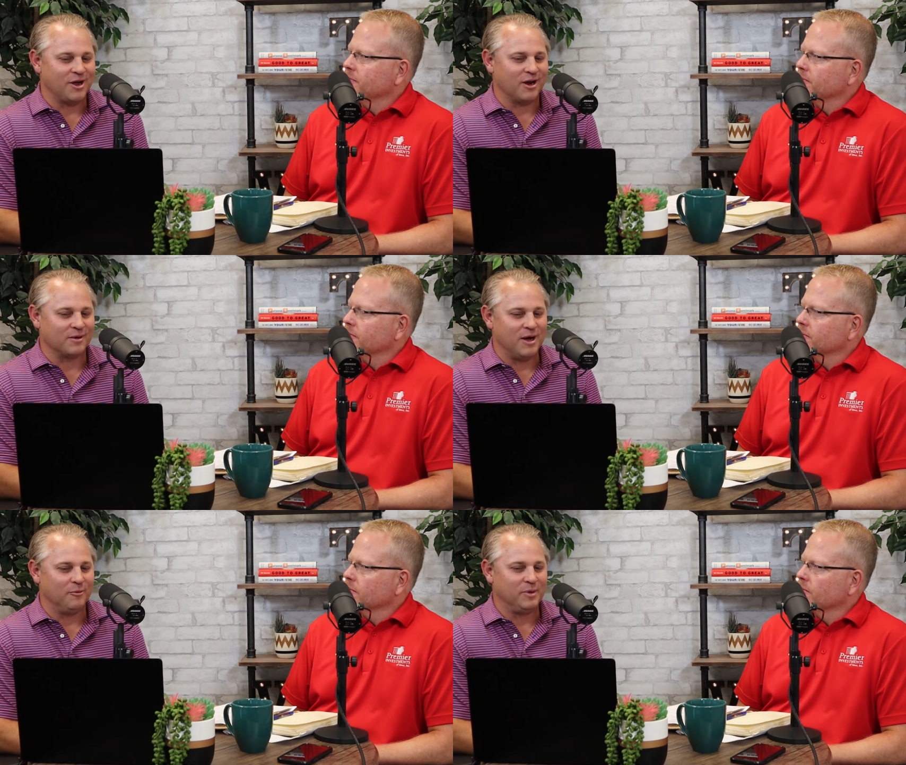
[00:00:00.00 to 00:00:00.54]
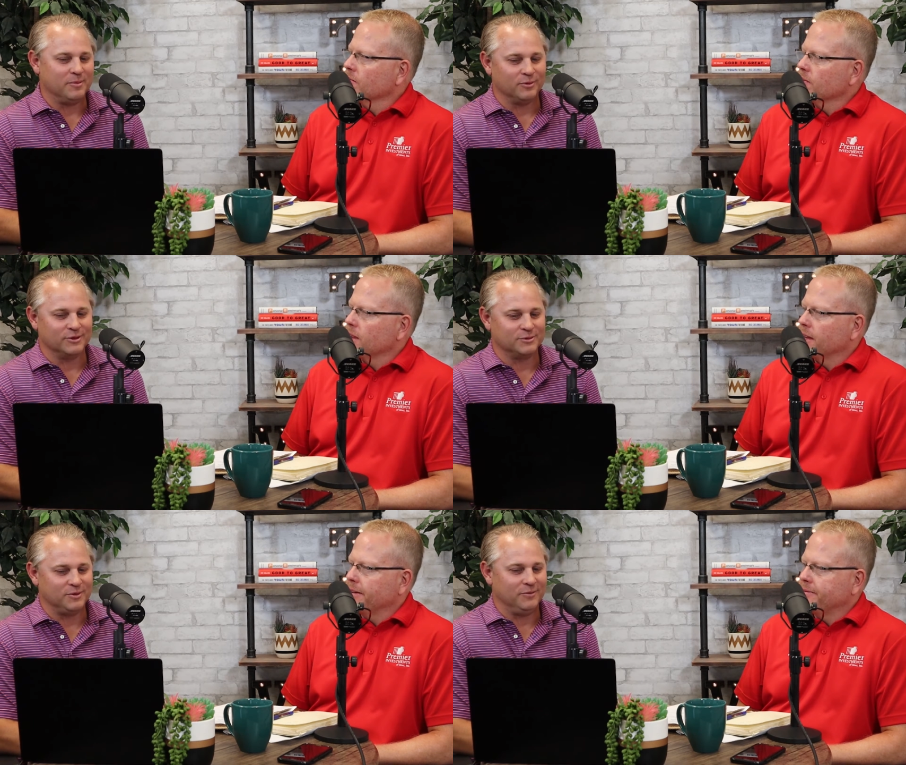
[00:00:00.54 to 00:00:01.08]
Speaker 1: talk about
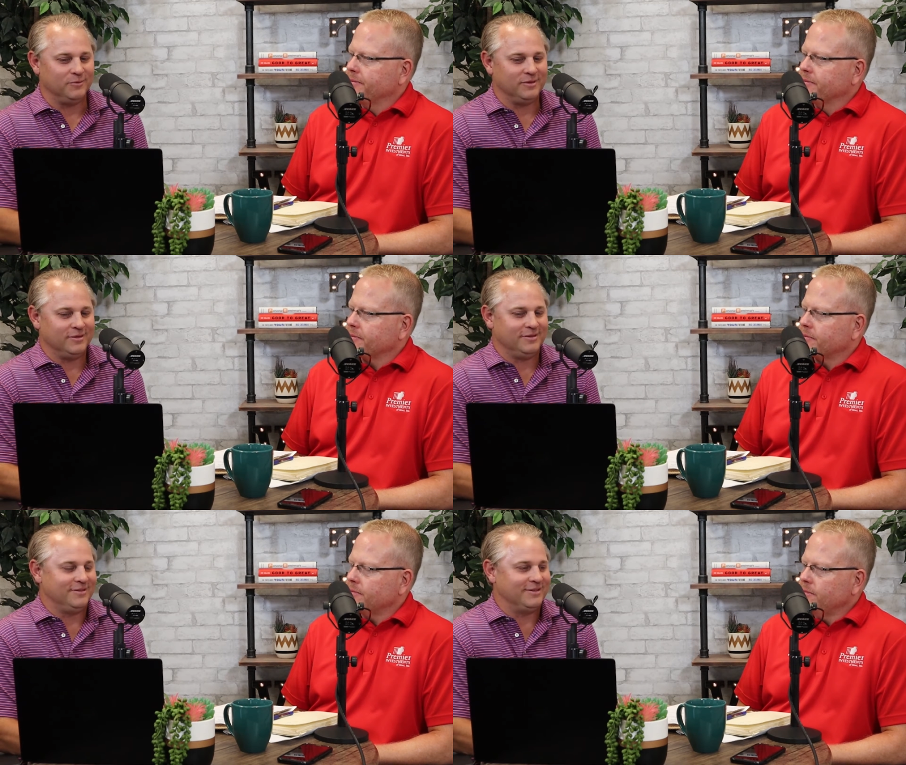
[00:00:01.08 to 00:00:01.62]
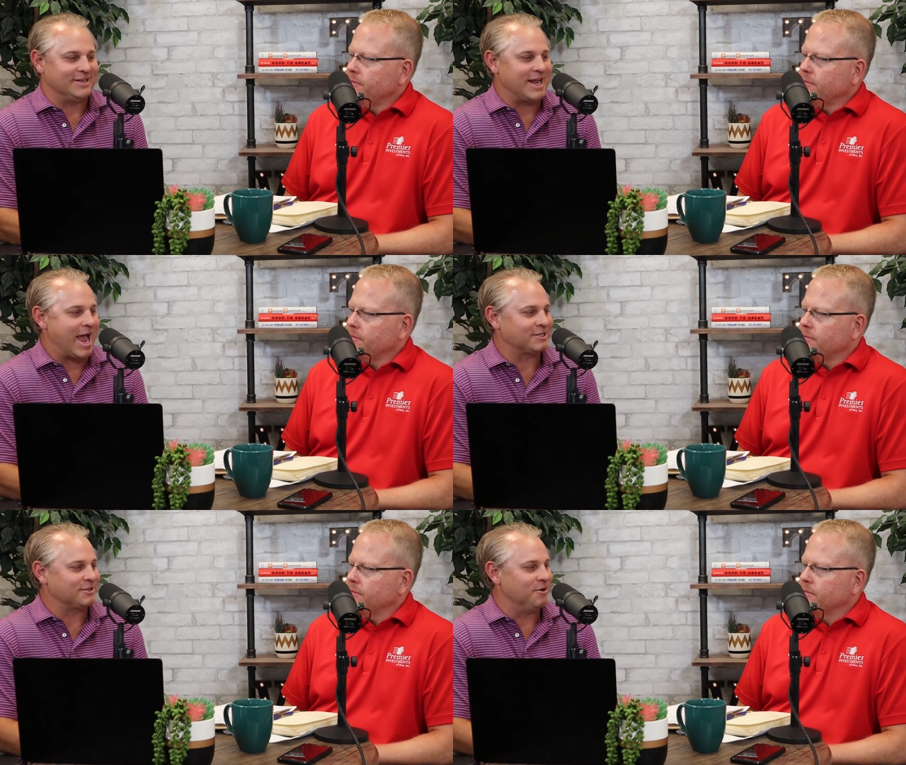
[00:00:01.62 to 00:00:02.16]
people is we
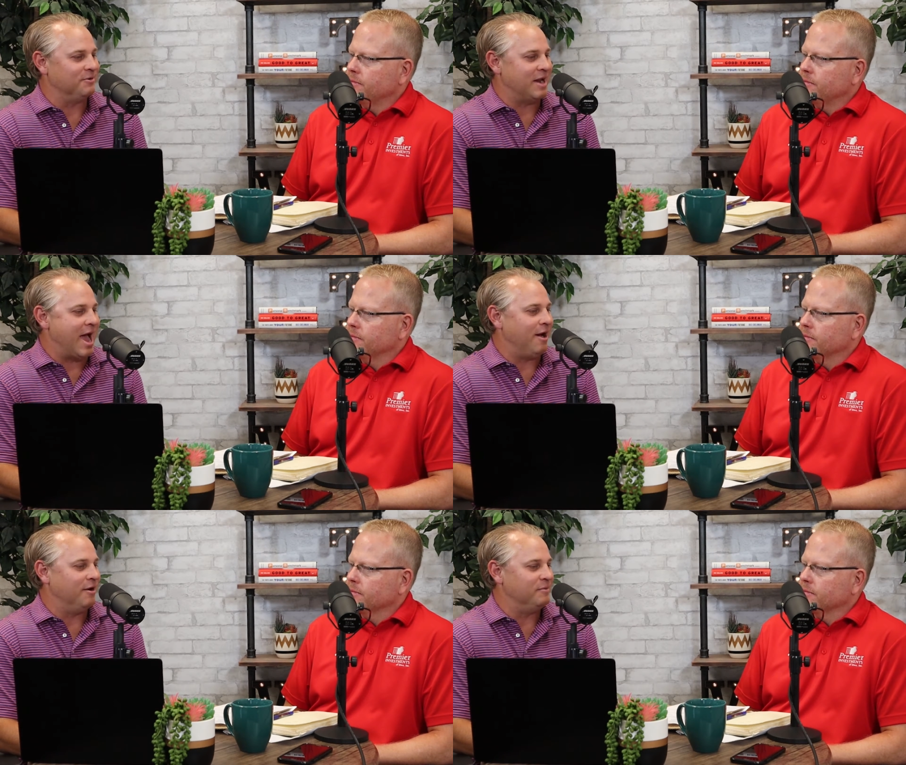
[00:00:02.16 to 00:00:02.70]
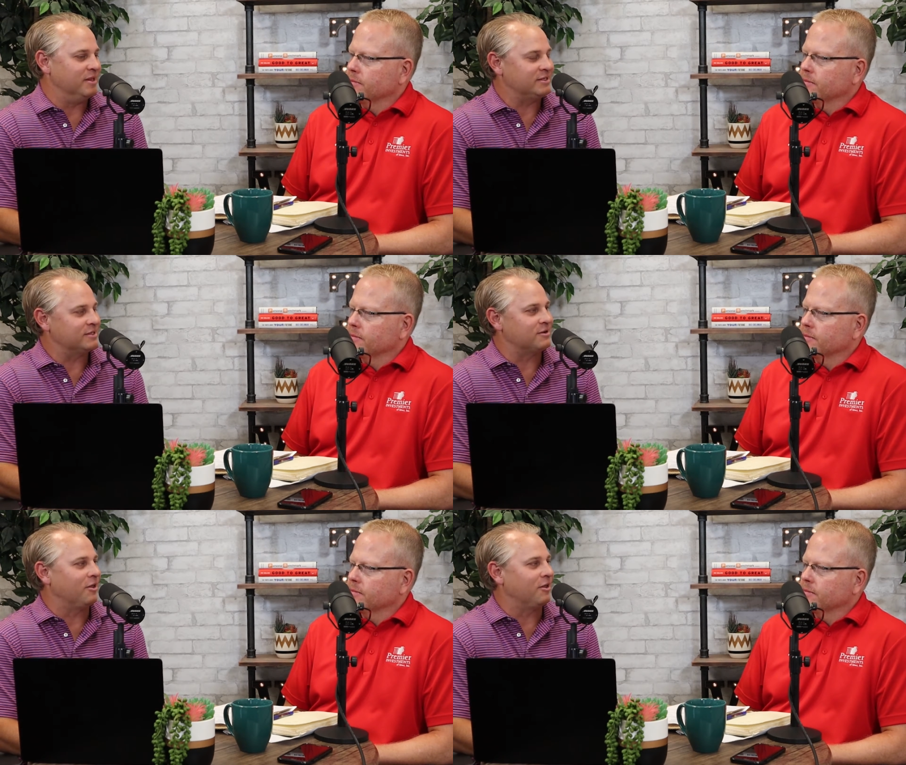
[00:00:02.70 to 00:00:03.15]
the tax code now, and this is